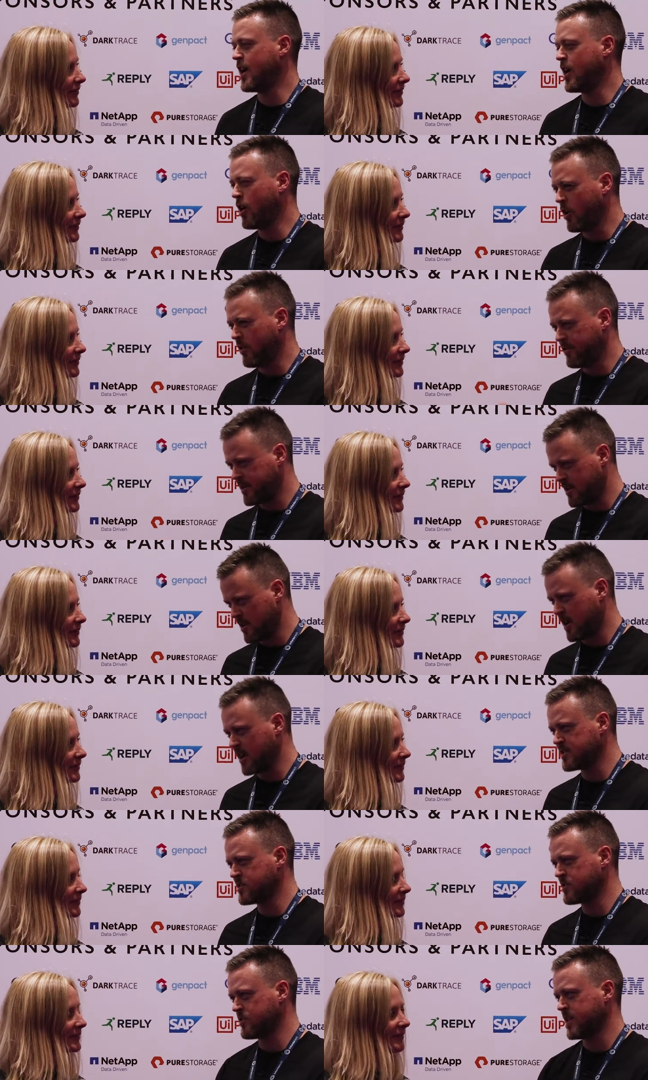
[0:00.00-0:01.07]
Speaker 1: uh, over the
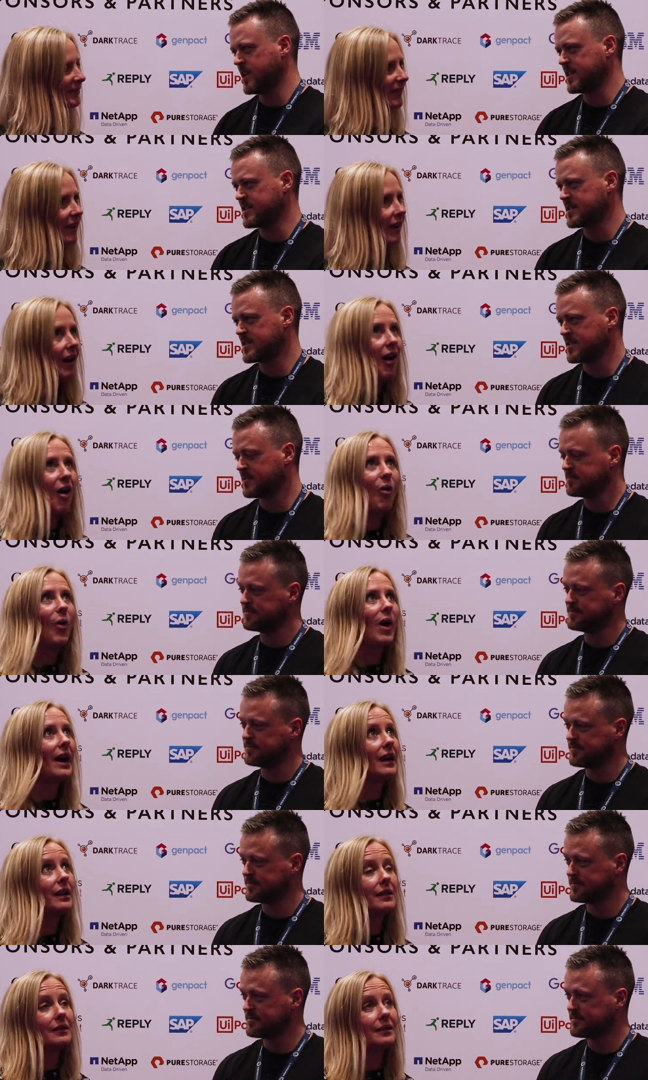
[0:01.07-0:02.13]
last three years?
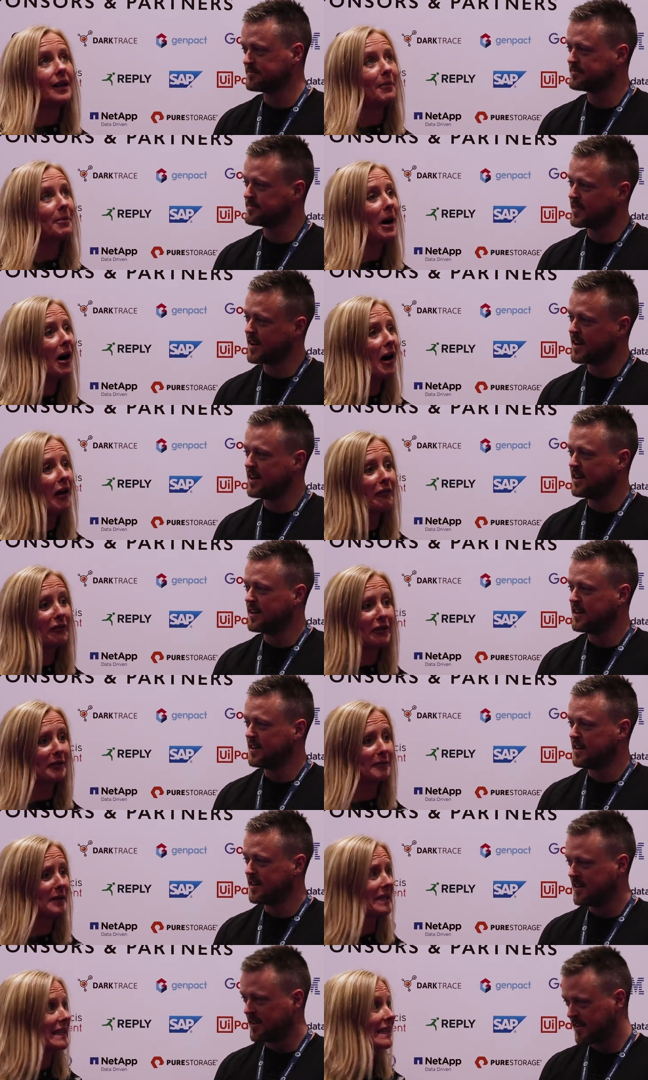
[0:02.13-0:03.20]
Speaker 2: Well, apart
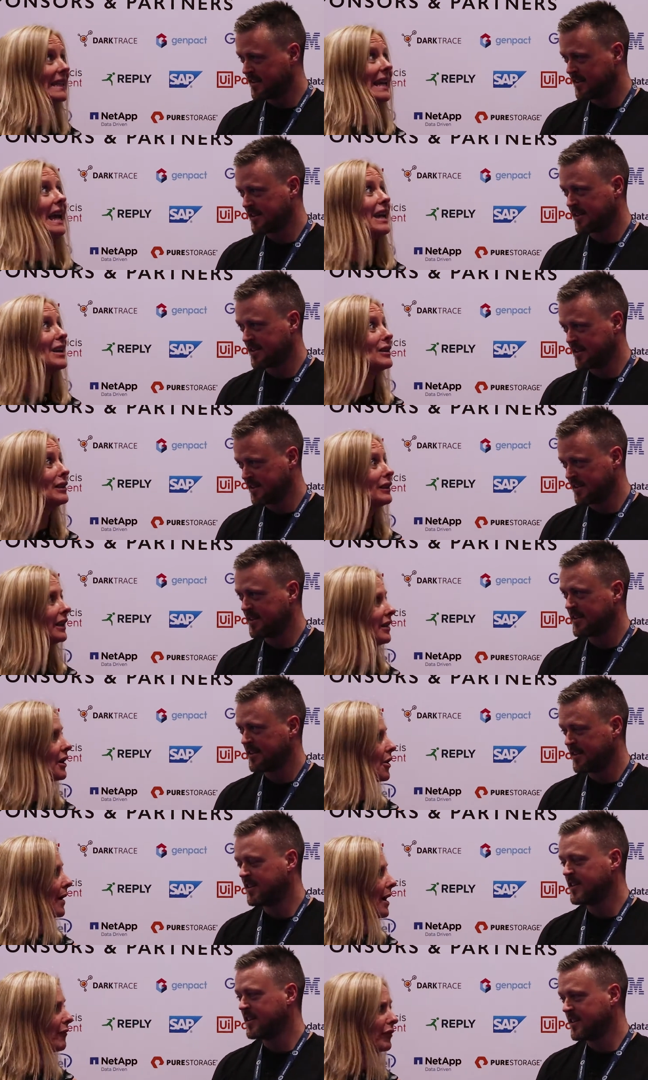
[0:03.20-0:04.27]
from the scale, you
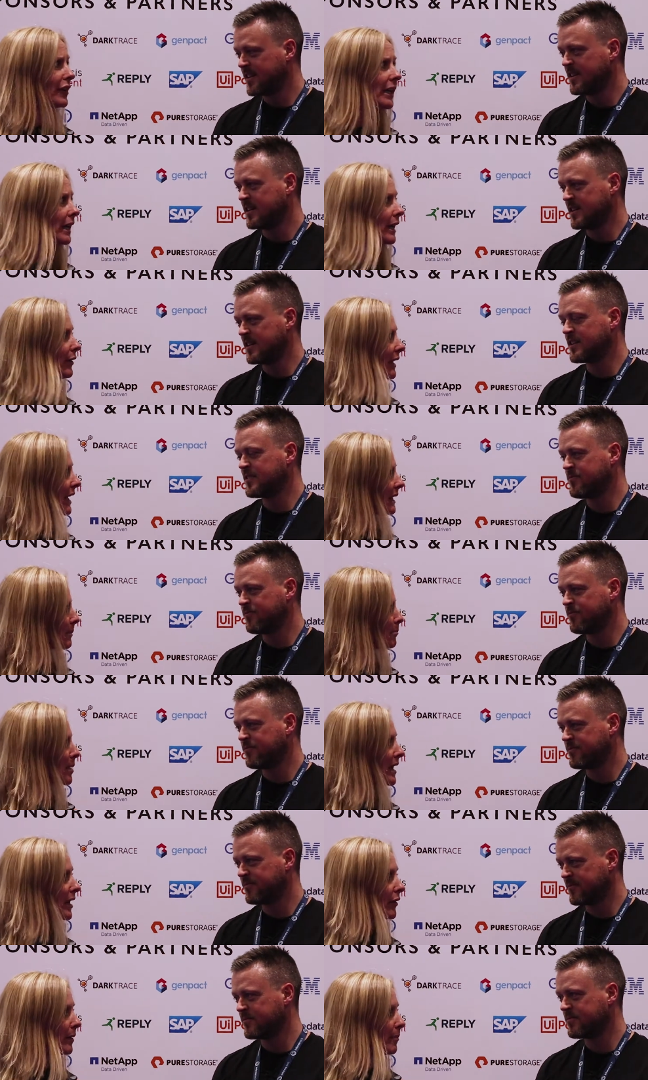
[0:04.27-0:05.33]
know, every year it gets
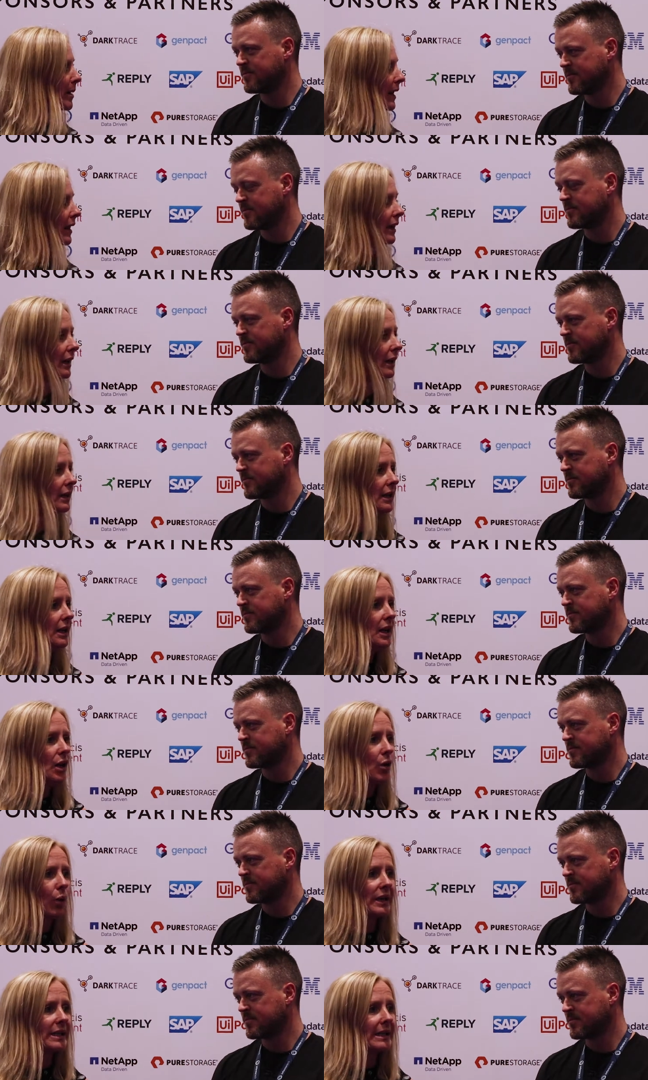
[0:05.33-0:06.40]
bigger and better.
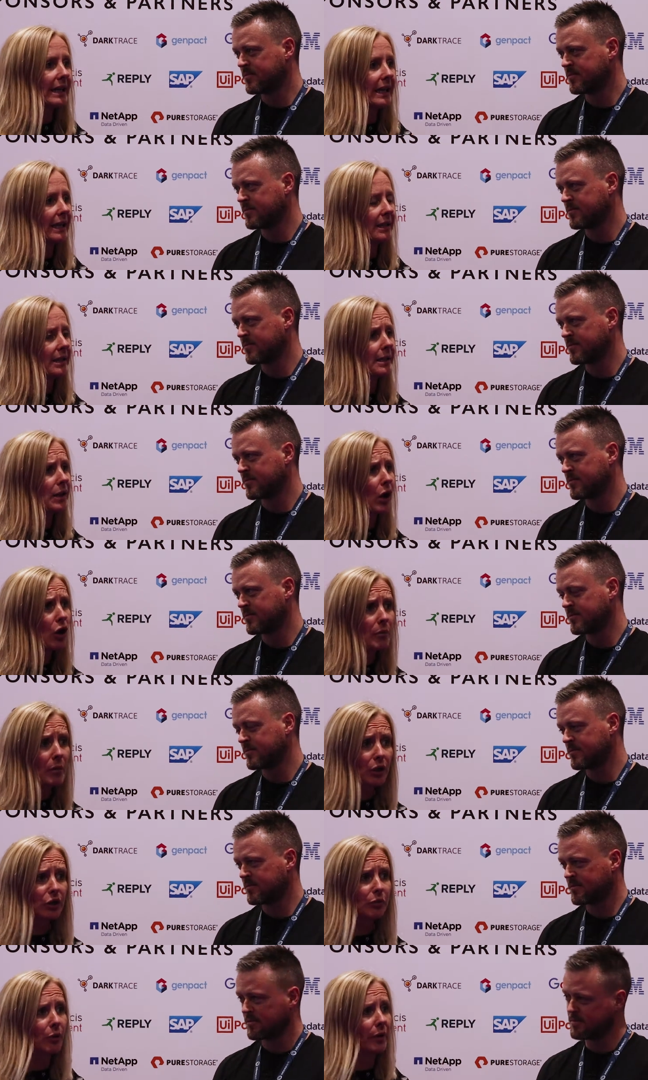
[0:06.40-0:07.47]
We're seeing so
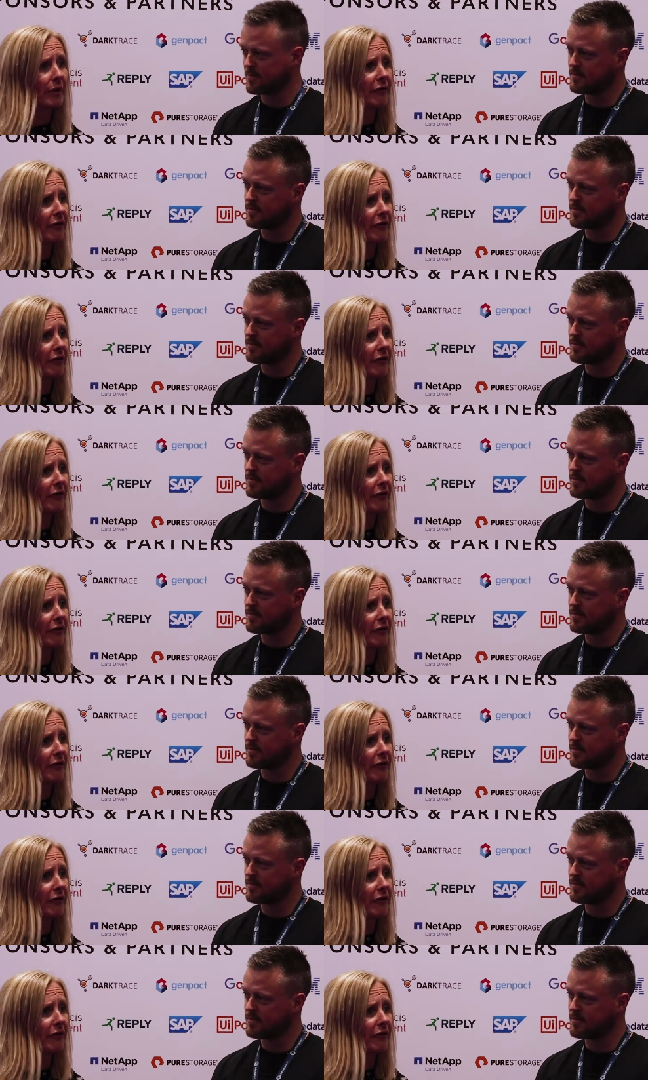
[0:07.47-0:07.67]
much more